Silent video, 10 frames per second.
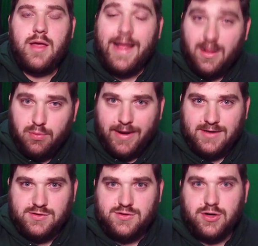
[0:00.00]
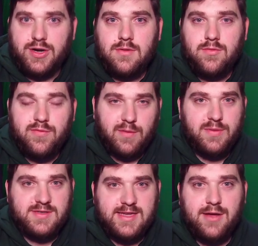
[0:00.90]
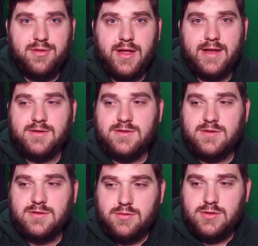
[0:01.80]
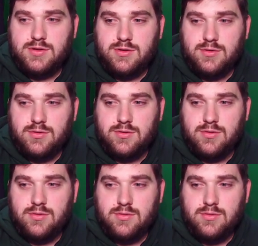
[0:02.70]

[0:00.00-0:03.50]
Halbrand's journey from the Southlands to